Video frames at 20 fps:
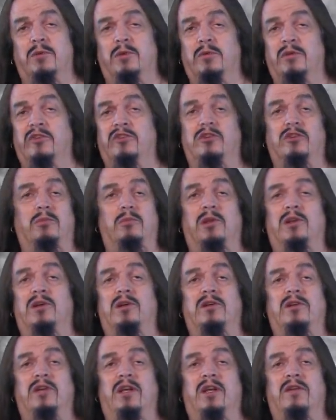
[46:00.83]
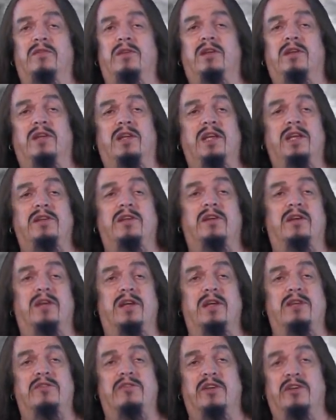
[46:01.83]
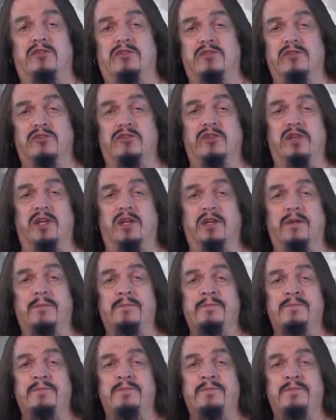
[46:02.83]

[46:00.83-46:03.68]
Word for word: but we still belong to every clade that our ancestors did.